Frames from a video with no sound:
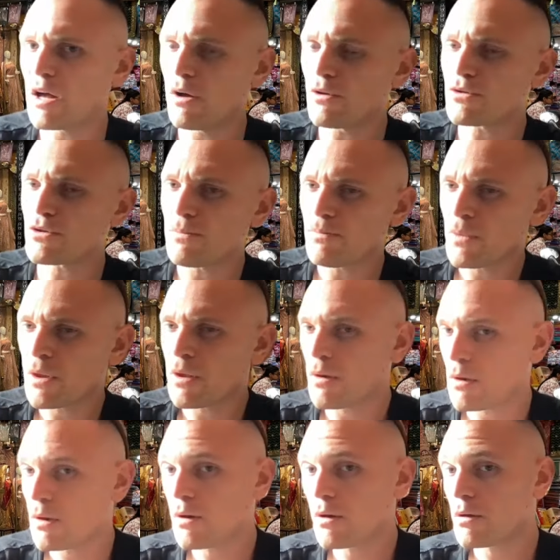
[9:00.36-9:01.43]
else,
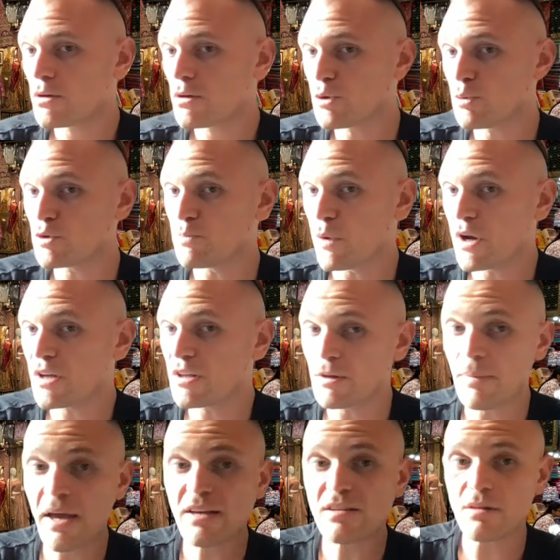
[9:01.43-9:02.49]
she was breaking
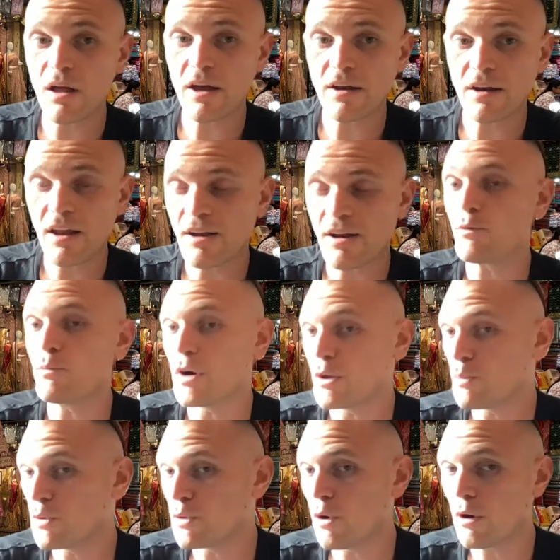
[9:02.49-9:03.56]
the baseline and everybody
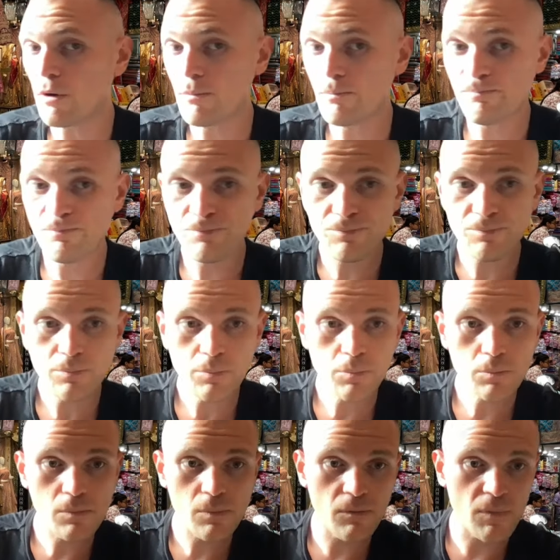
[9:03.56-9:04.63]
would look.
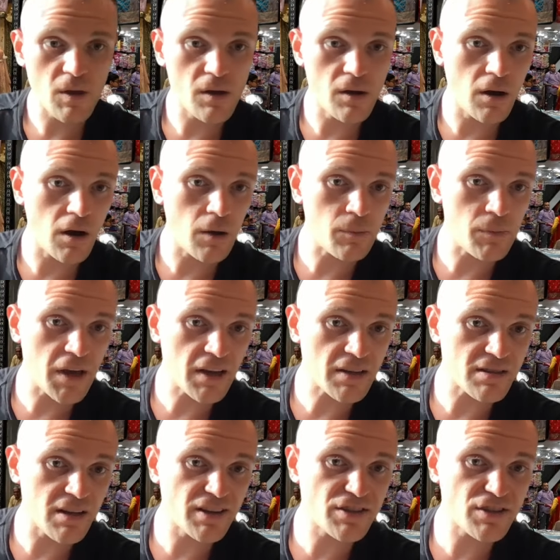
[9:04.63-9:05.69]
Um,
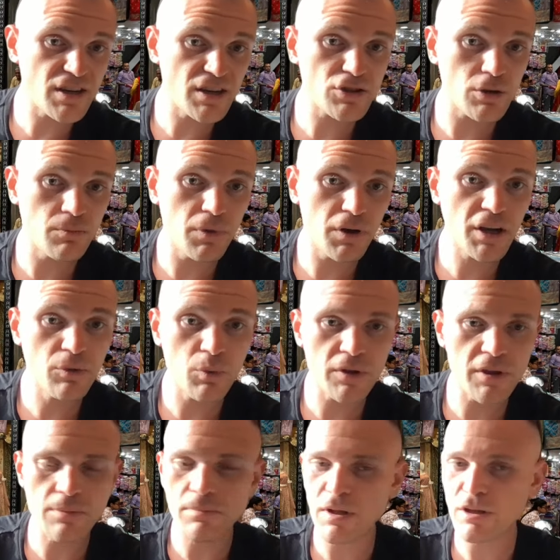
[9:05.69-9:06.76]
it's like seeing somebody
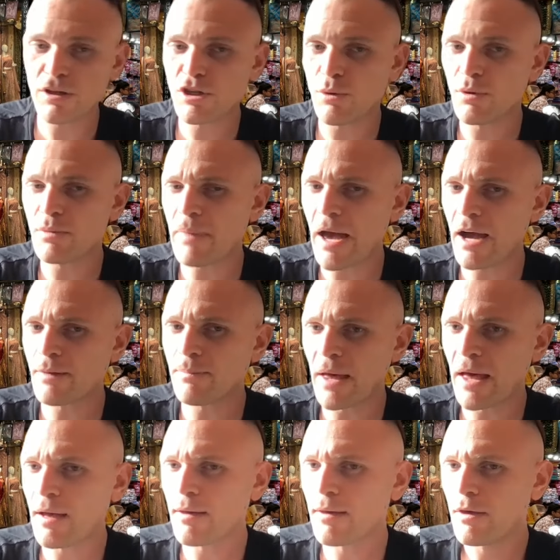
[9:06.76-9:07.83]
with a military
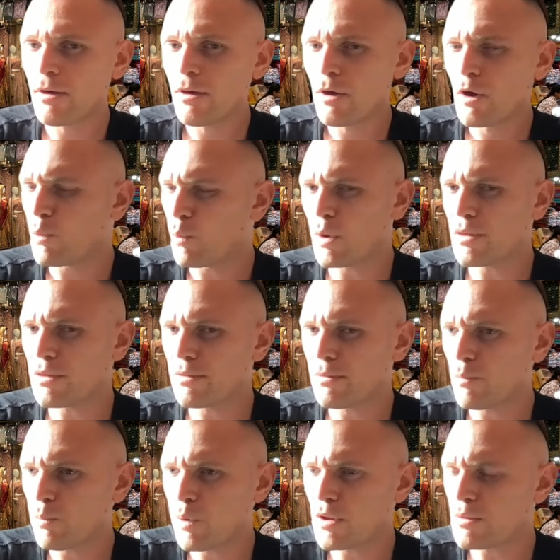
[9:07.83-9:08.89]
backpack with,
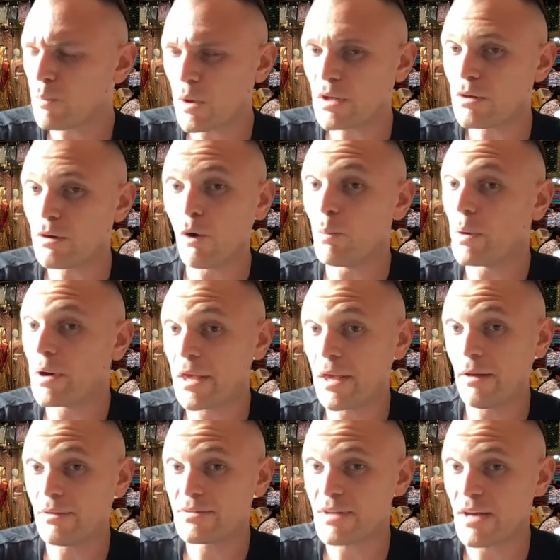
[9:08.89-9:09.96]
with when nobody
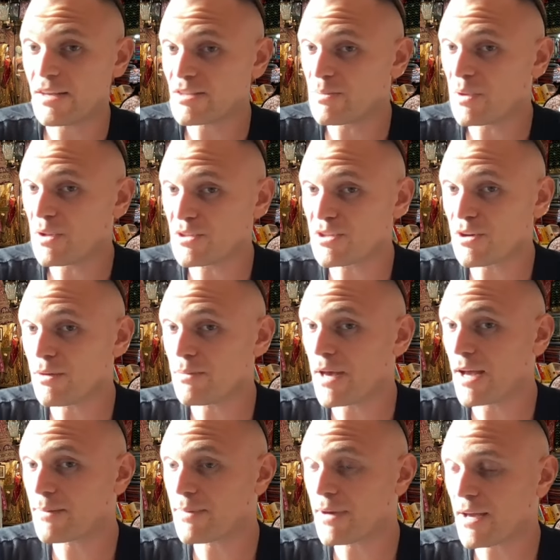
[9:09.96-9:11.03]
else has a military
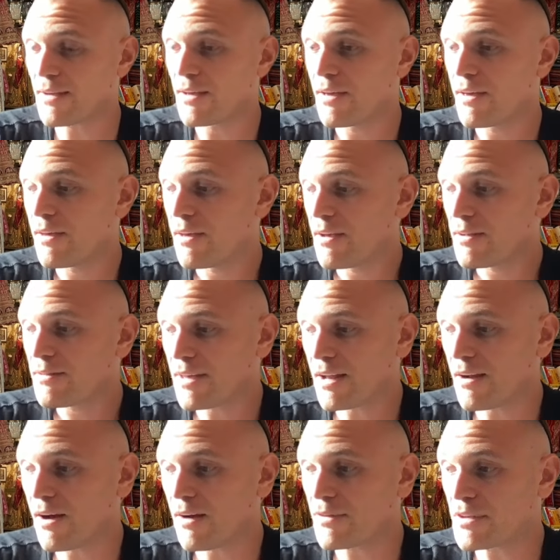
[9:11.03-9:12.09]
backpack.
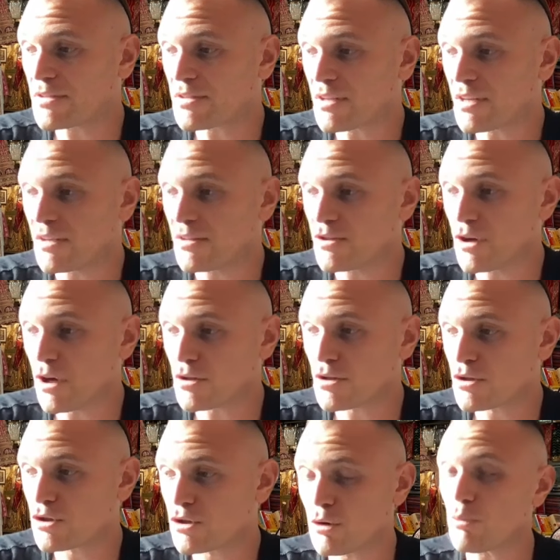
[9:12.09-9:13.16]
That obviously
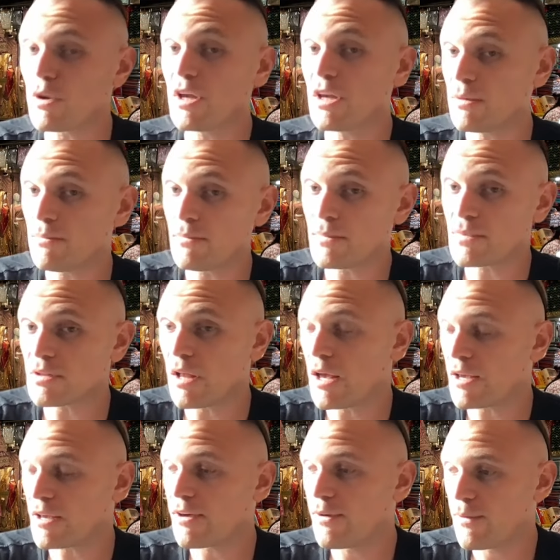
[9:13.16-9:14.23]
just screams
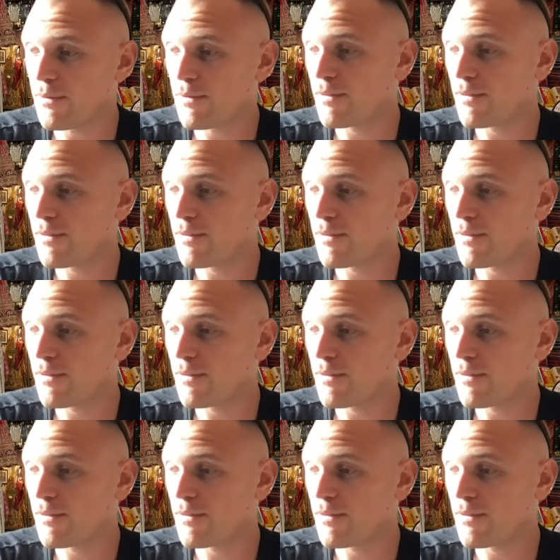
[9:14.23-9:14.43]
like,